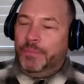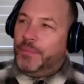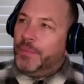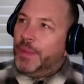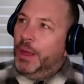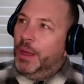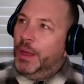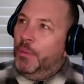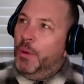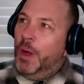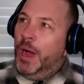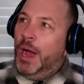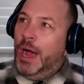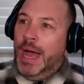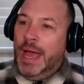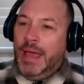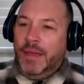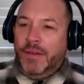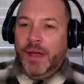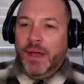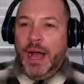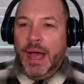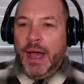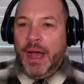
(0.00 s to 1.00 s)
what
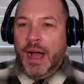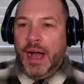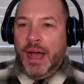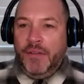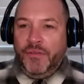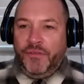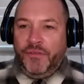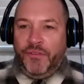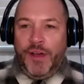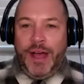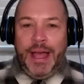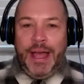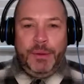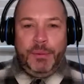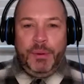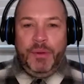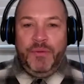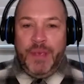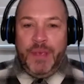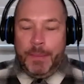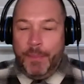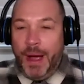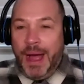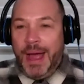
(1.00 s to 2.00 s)
I find
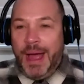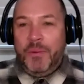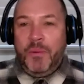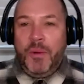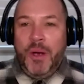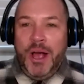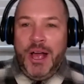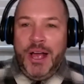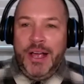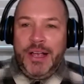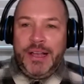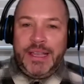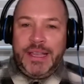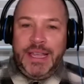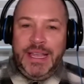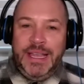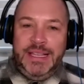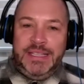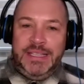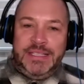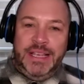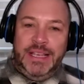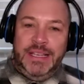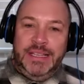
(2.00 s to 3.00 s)
within my work
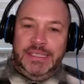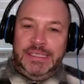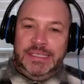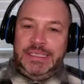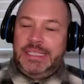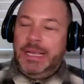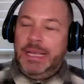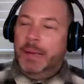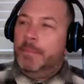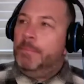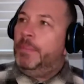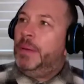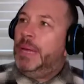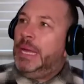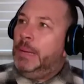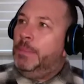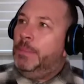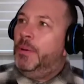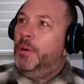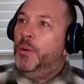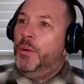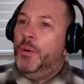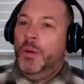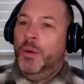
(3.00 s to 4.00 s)
is that some
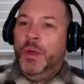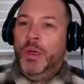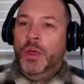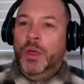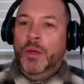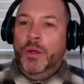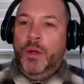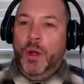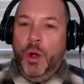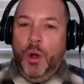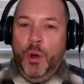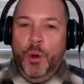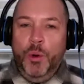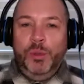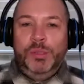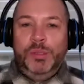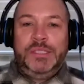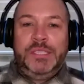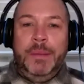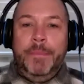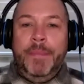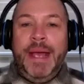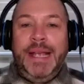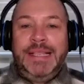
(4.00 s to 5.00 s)
people
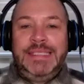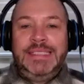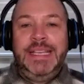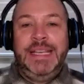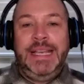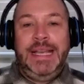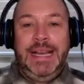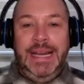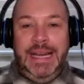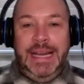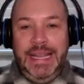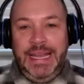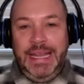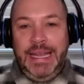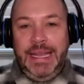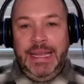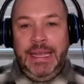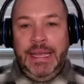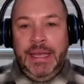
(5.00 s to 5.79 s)
automatically